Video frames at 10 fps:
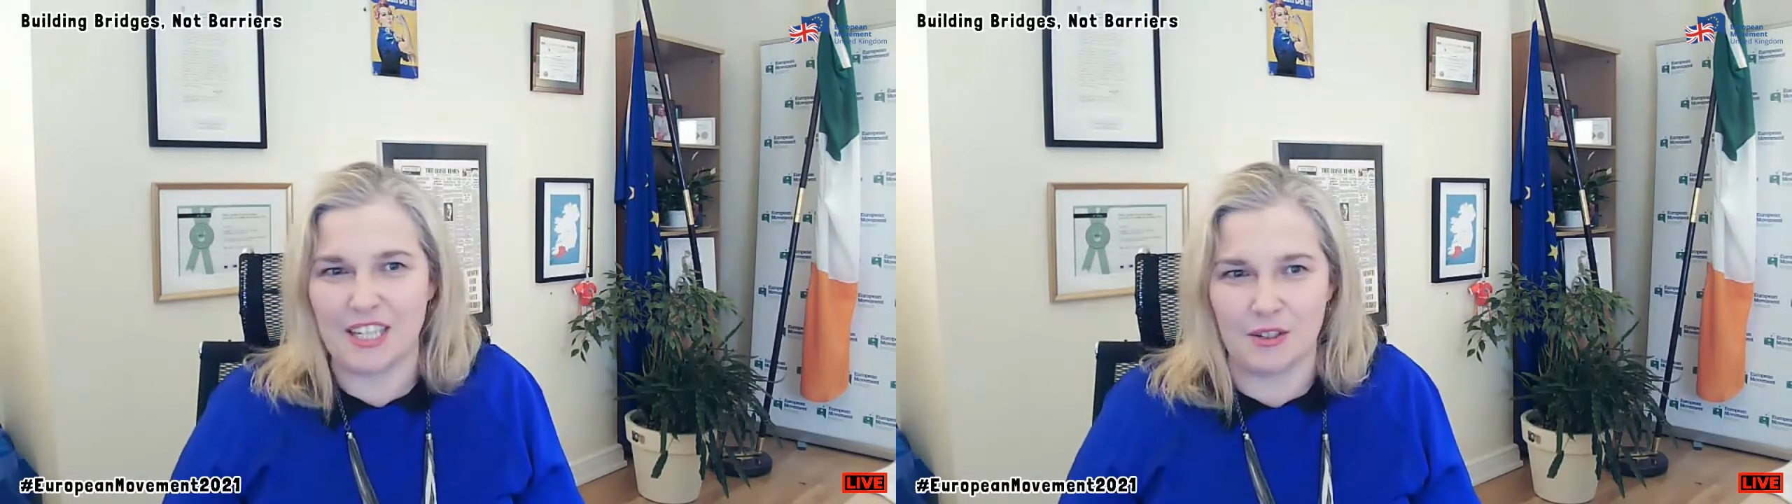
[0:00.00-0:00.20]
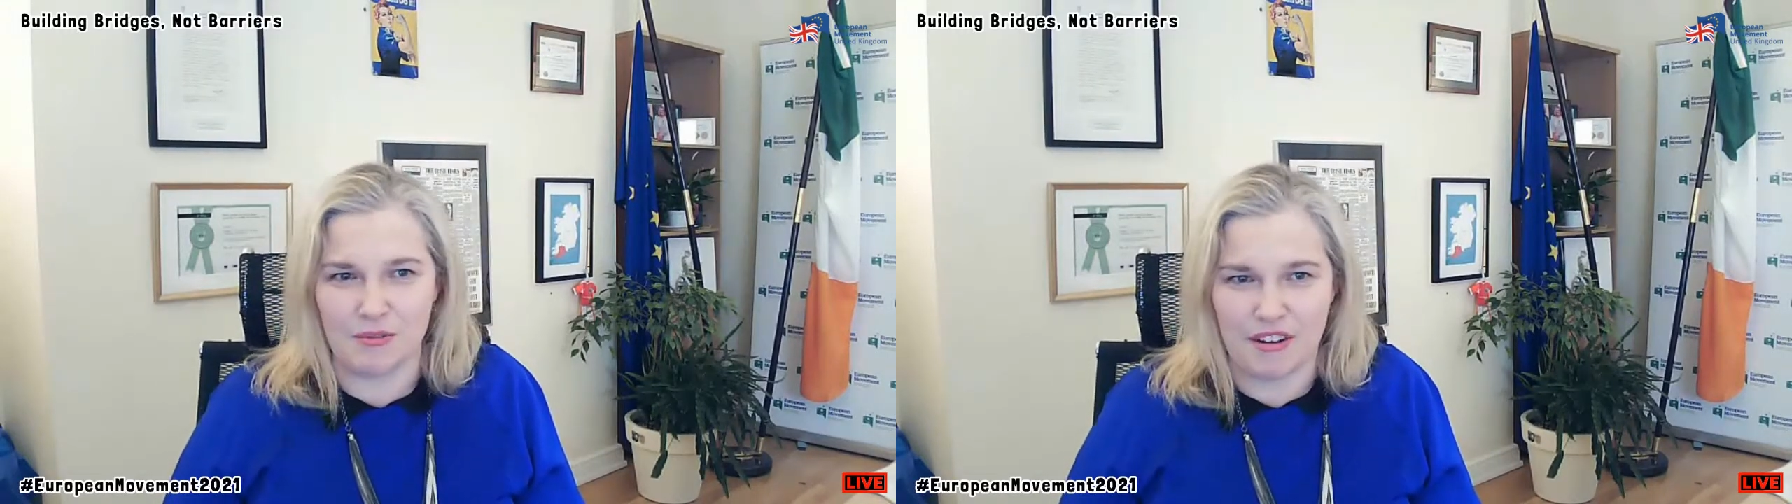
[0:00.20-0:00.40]

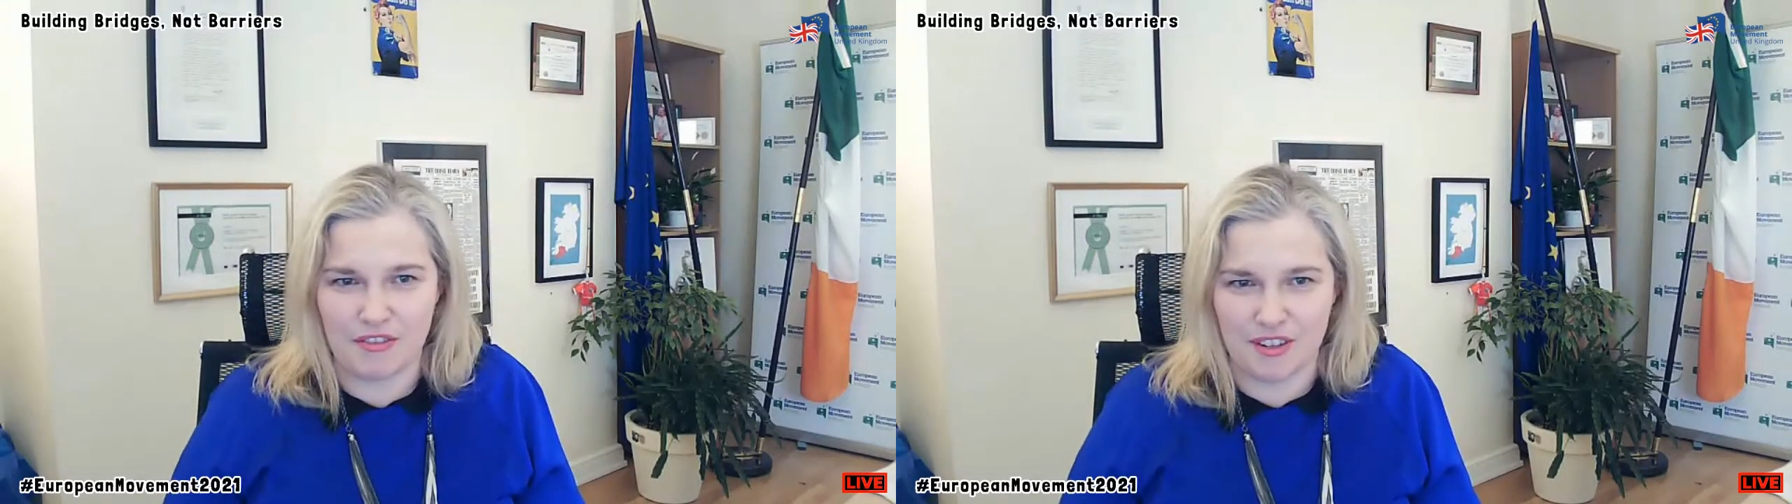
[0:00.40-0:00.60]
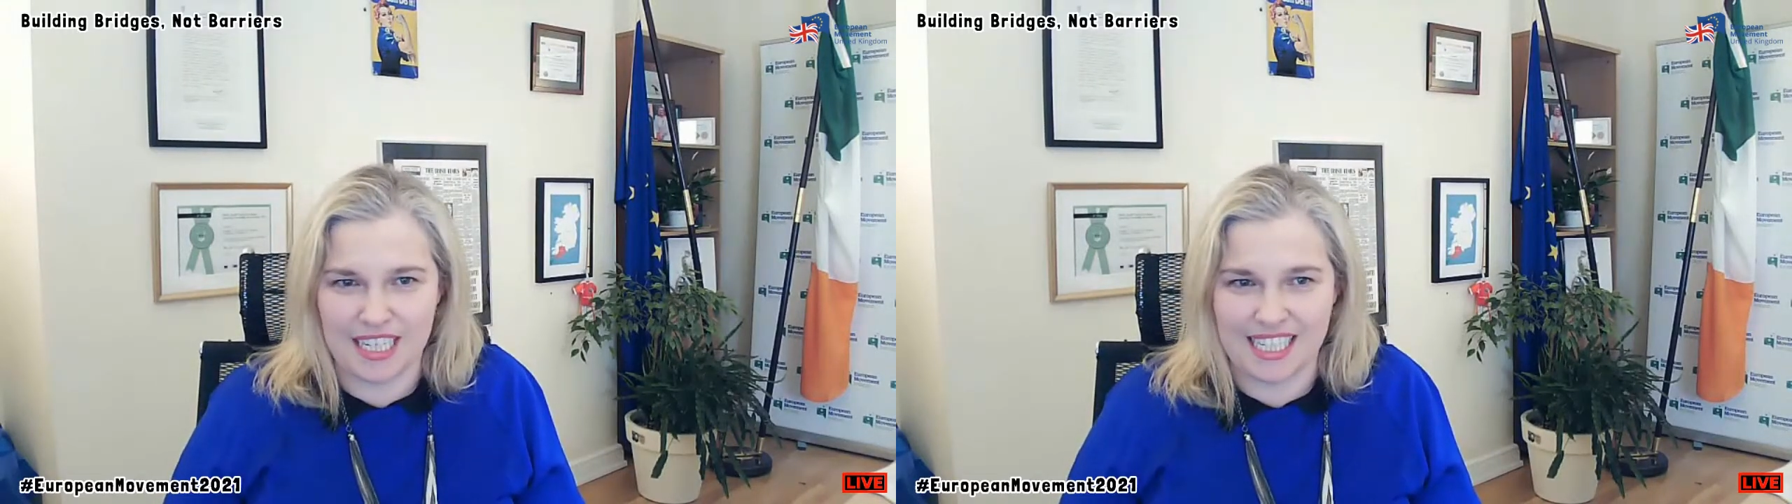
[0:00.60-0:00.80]
EU
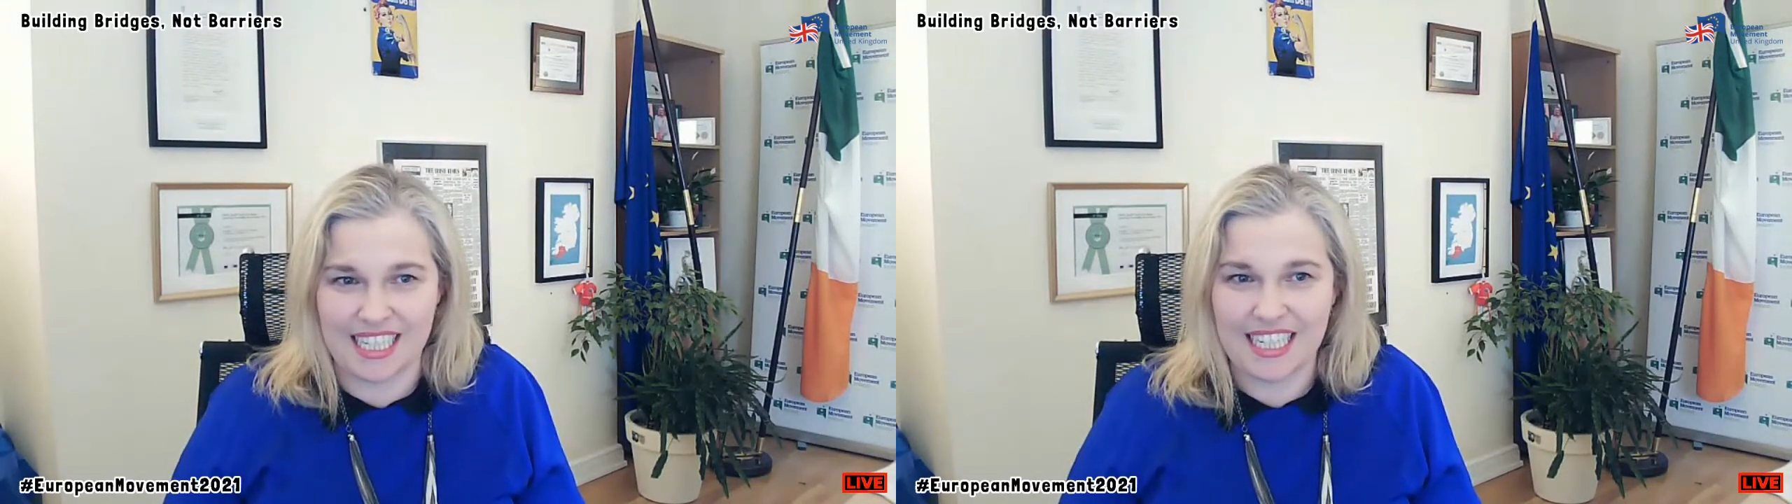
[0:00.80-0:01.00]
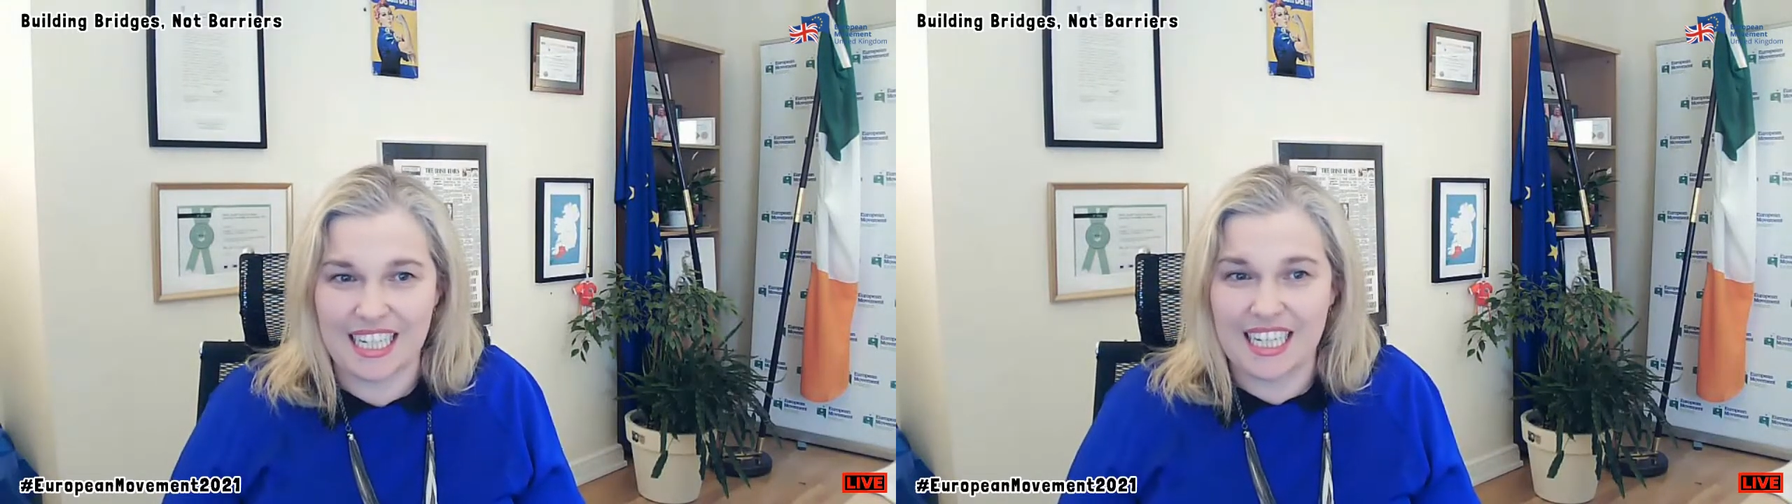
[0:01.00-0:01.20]

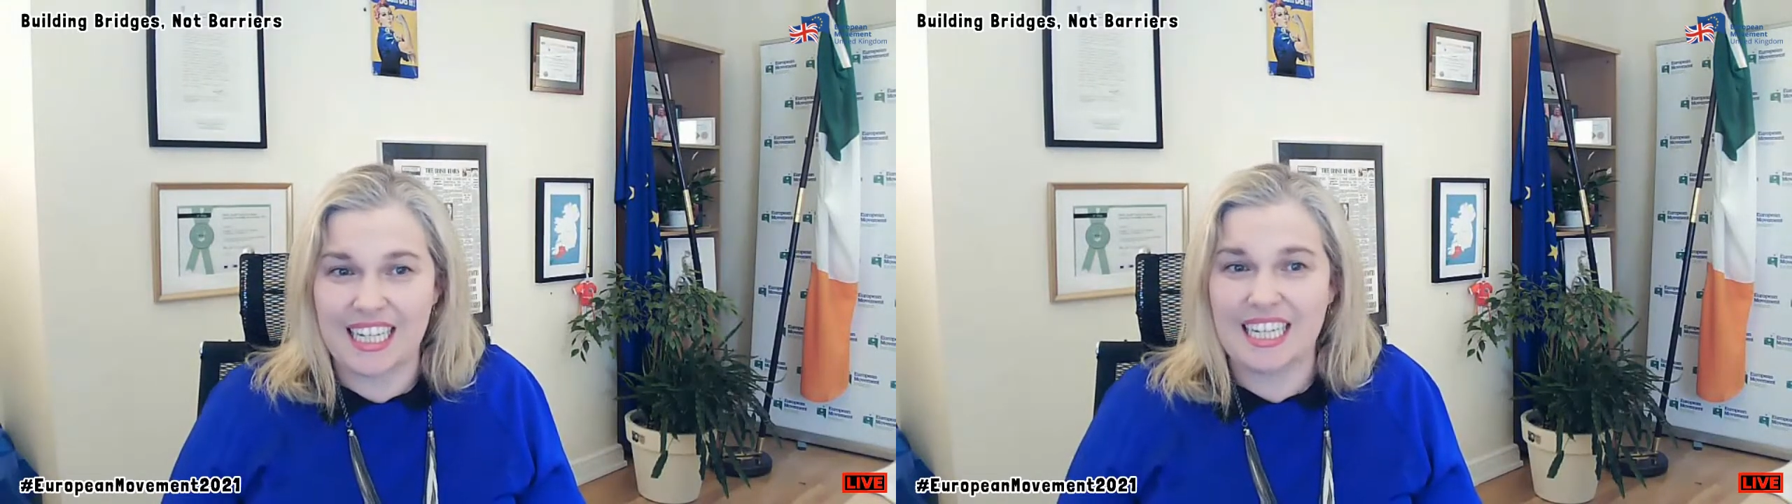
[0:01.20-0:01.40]
referenda,